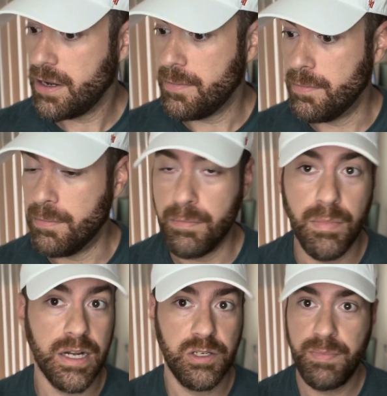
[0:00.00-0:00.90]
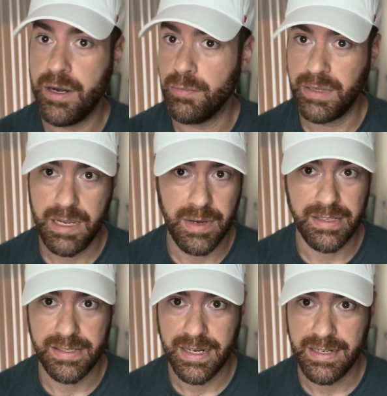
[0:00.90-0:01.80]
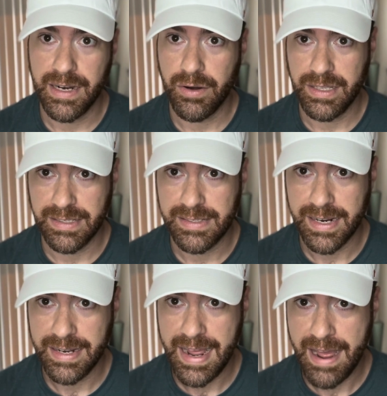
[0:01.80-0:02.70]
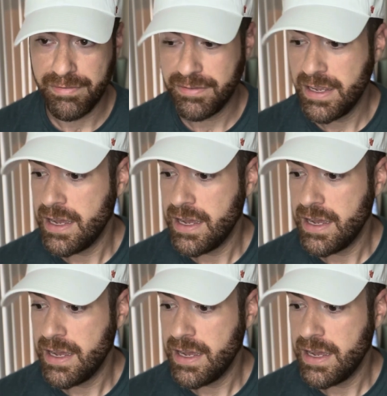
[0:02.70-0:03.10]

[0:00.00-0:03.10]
Much better play by the secondary in the second half.